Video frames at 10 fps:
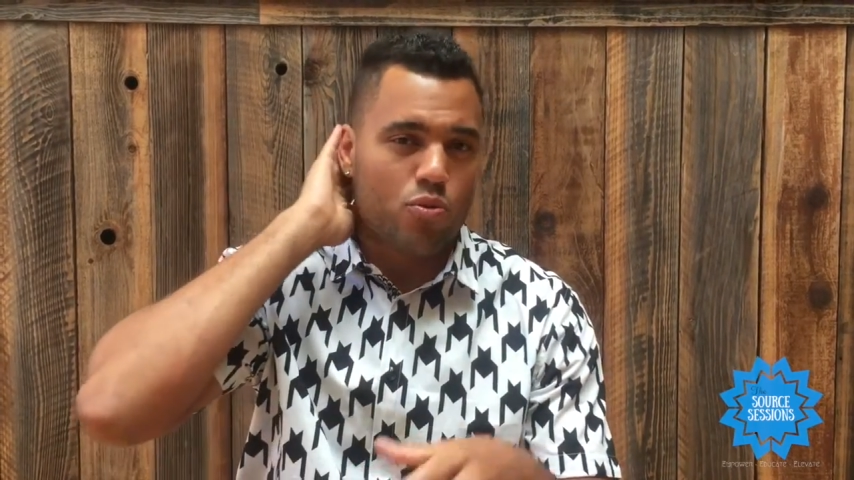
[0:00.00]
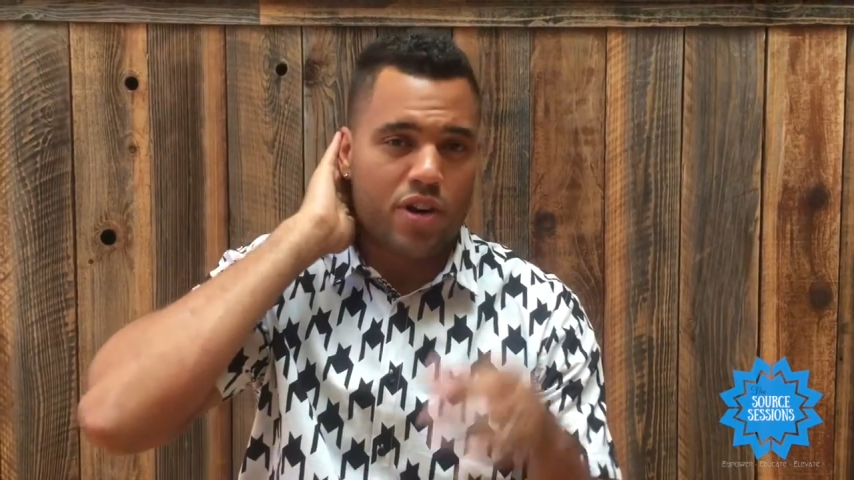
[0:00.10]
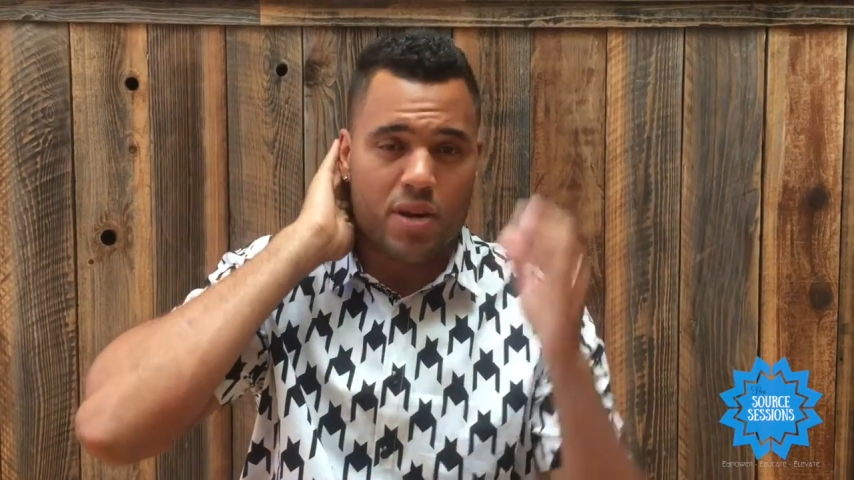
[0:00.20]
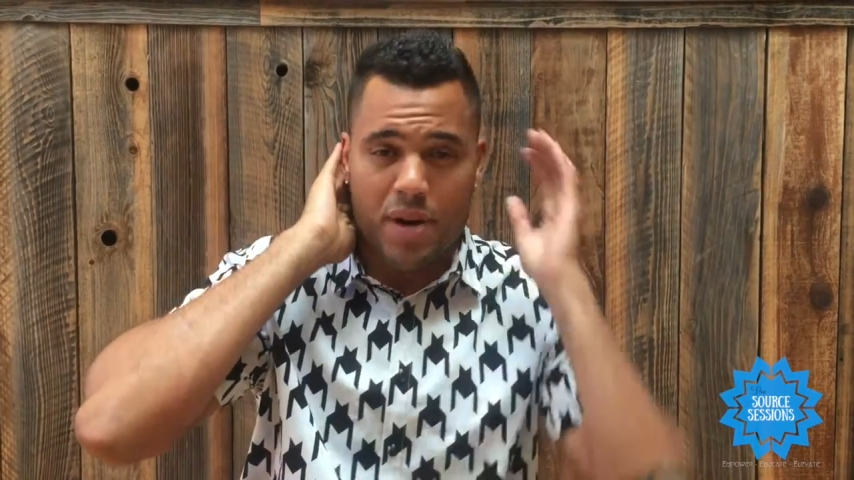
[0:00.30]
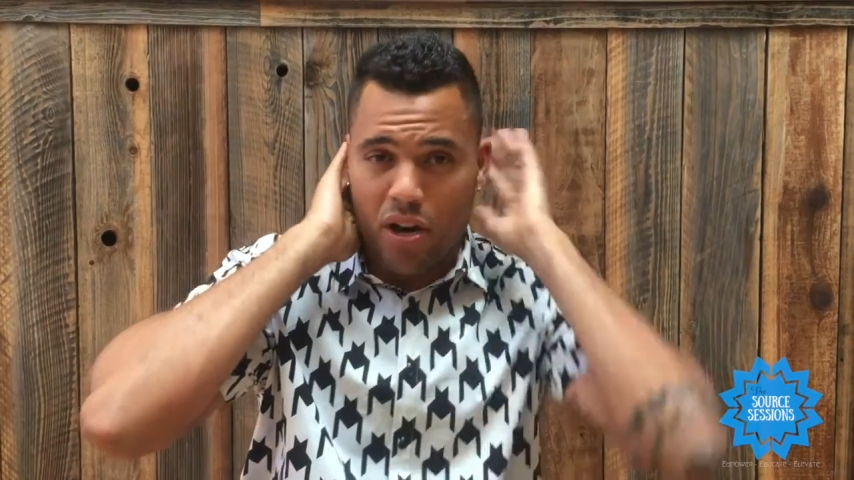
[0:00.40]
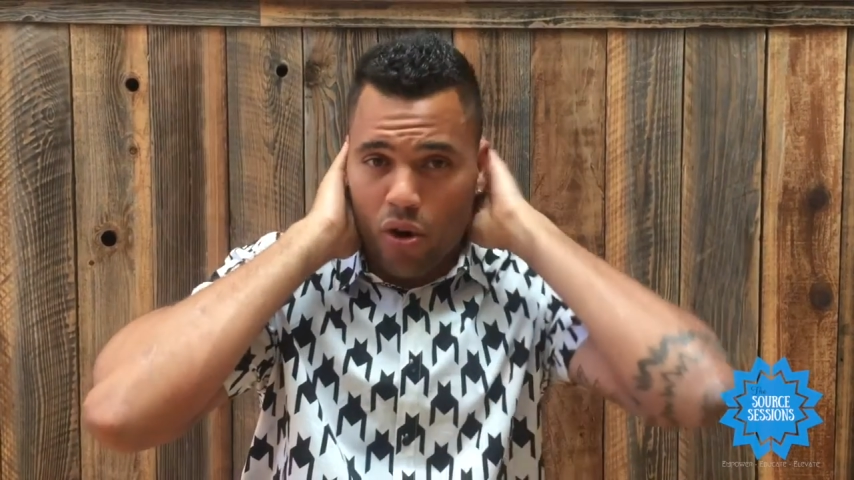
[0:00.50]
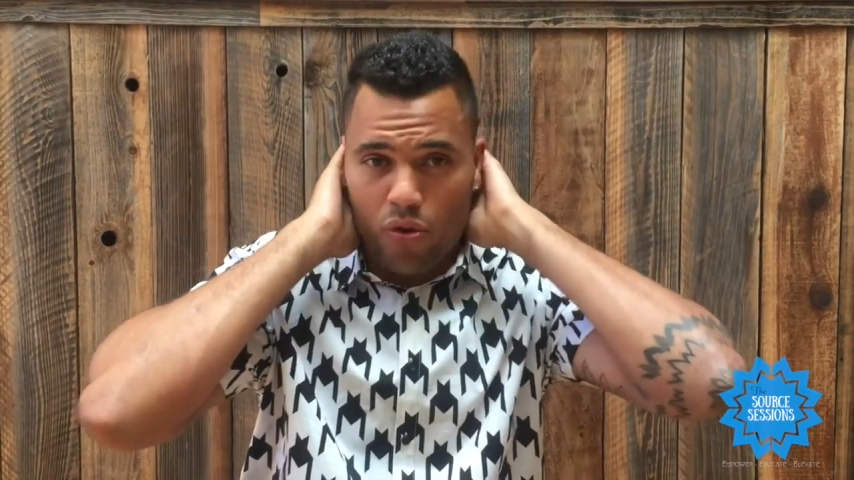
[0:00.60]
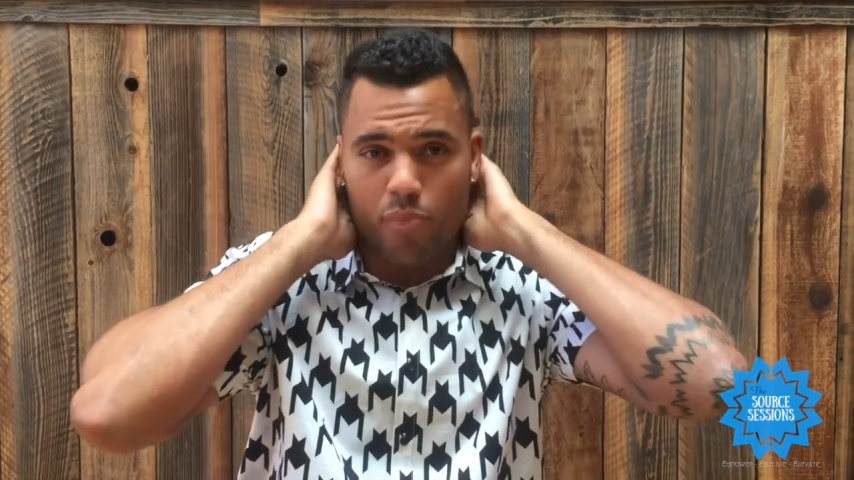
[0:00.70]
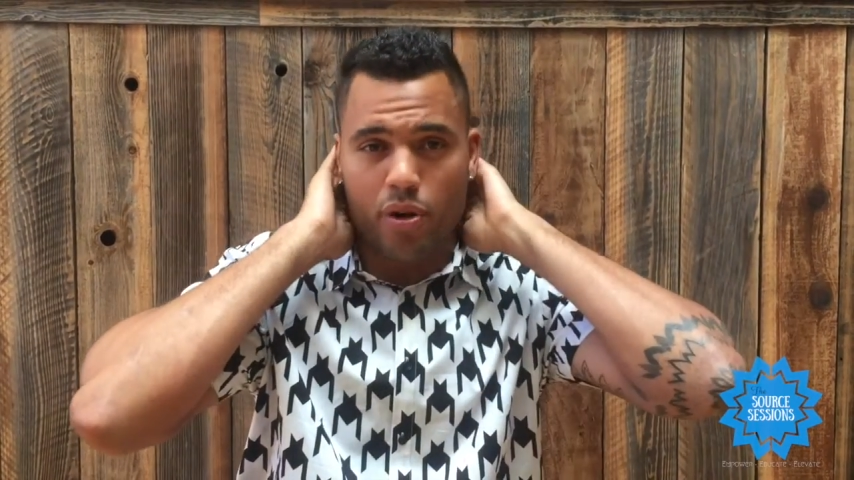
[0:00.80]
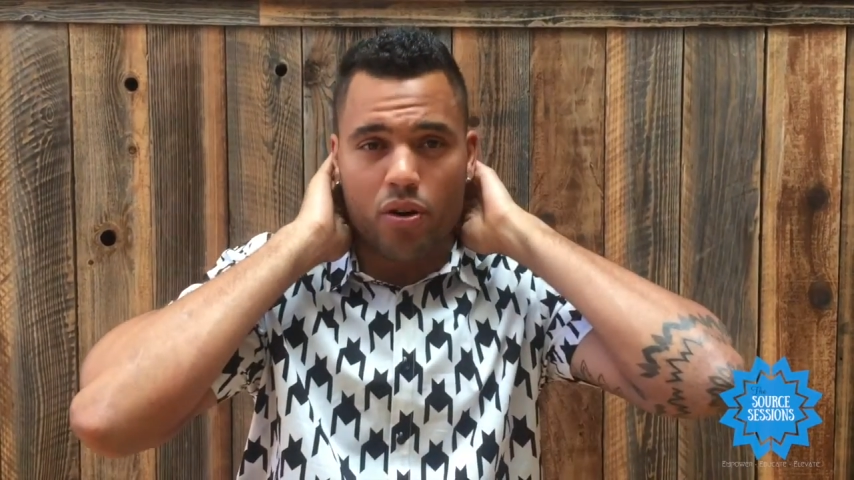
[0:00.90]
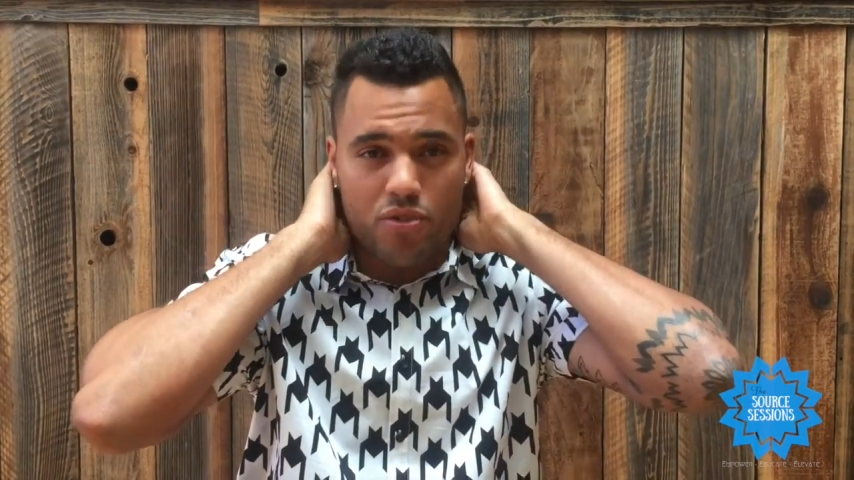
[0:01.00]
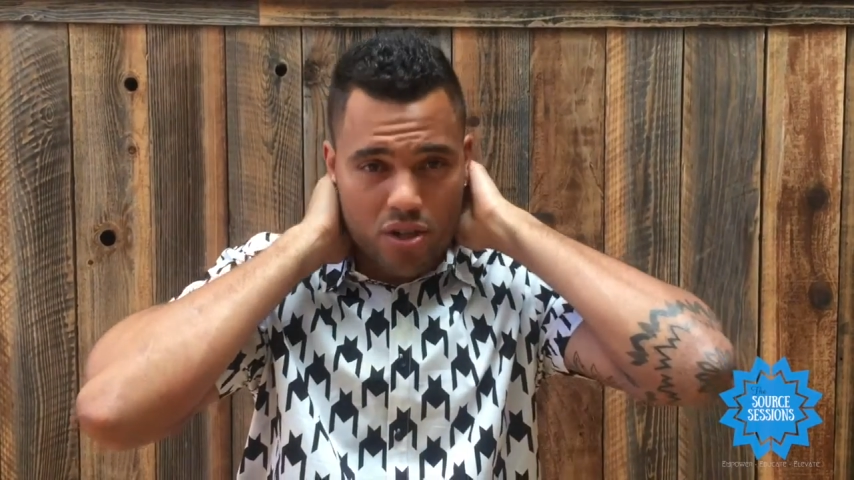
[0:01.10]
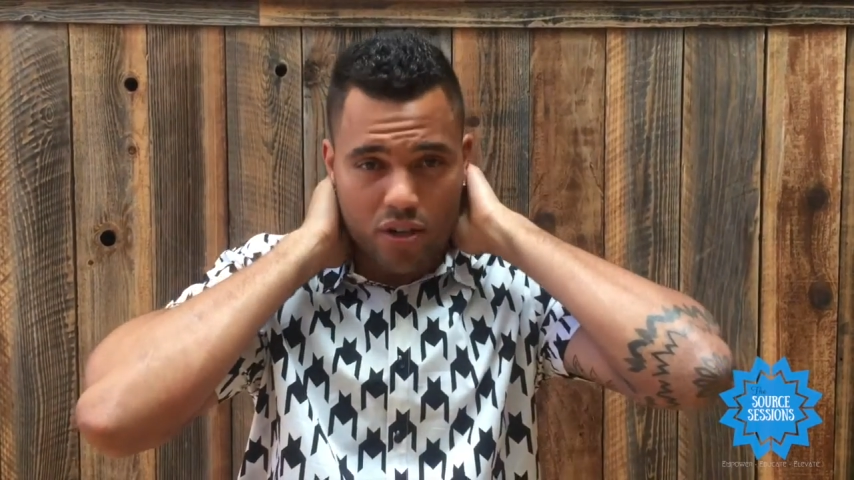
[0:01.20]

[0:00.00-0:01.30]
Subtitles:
worried about, oh, the bones